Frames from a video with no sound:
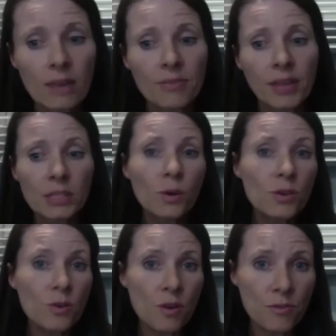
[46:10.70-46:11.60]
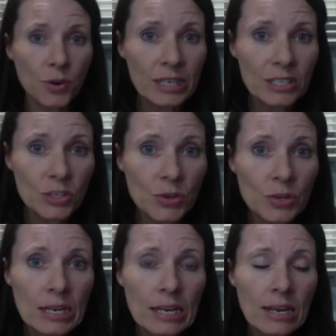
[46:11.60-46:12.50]
that's what you're referring to,
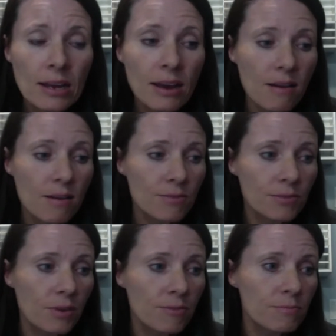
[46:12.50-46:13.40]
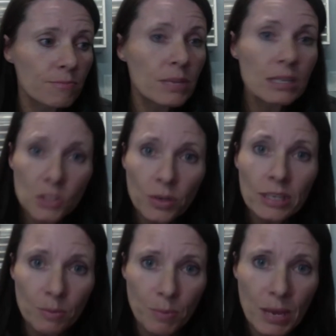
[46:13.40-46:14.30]
of ministering
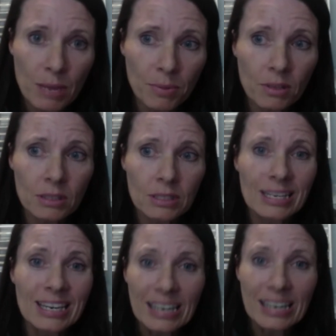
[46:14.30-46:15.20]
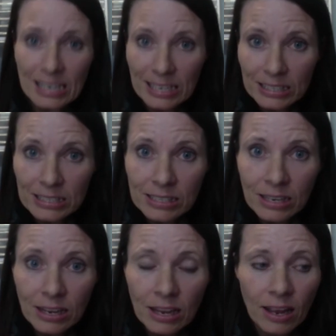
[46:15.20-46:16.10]
to people's needs,
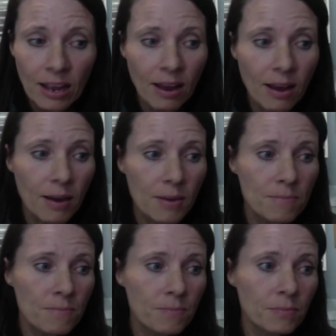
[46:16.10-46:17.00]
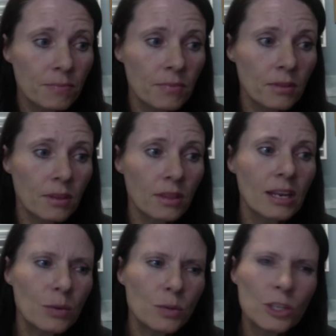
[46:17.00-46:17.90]
that
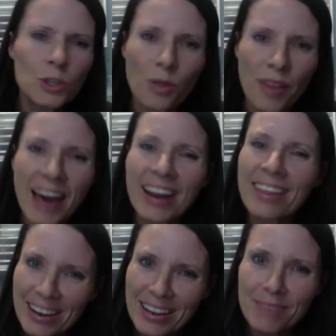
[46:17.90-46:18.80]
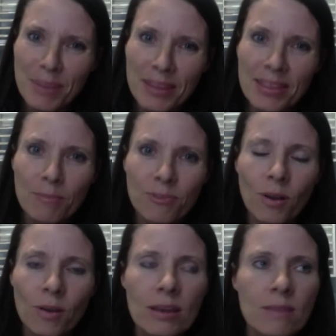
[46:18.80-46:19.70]
he would do that and then he'd bid them
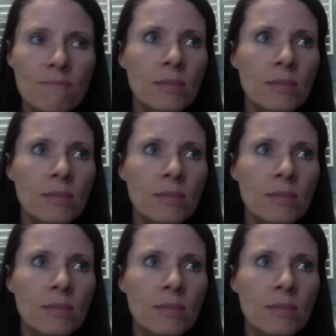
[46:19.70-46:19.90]
follow him.